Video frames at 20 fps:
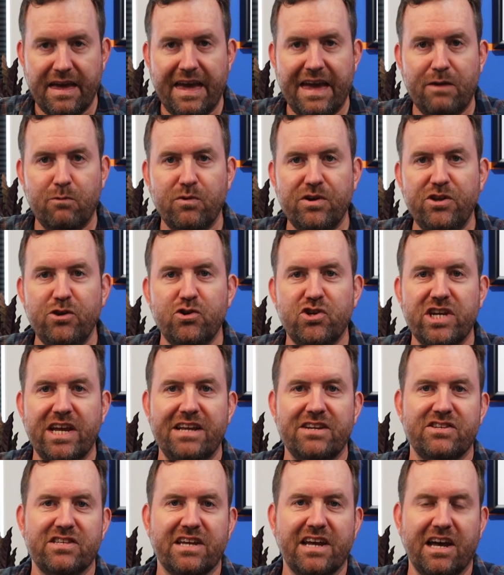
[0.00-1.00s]
And when you
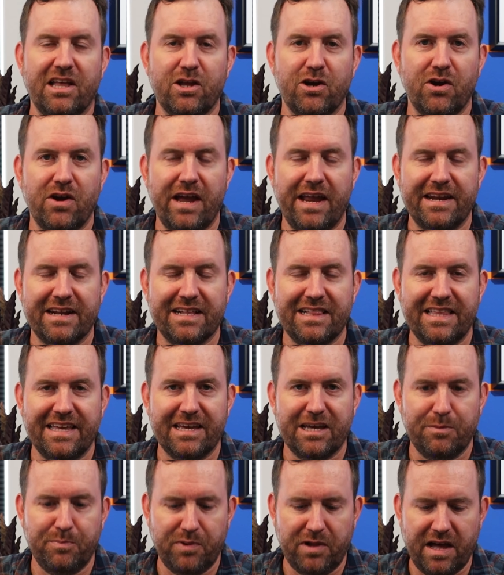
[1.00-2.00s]
change the color and
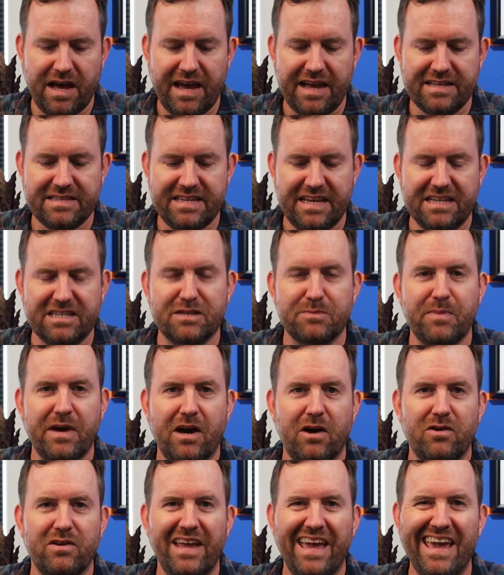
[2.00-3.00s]
click apply, it takes
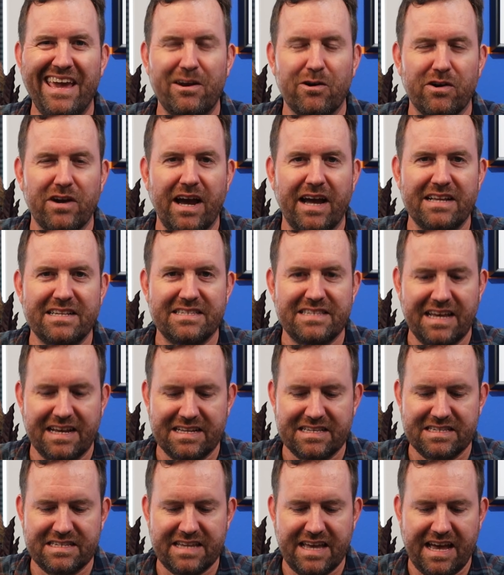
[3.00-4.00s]
about eight or nine
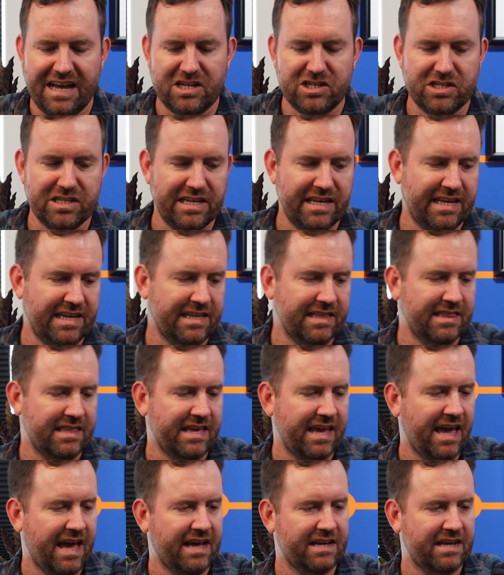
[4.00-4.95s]
seconds to actually hit the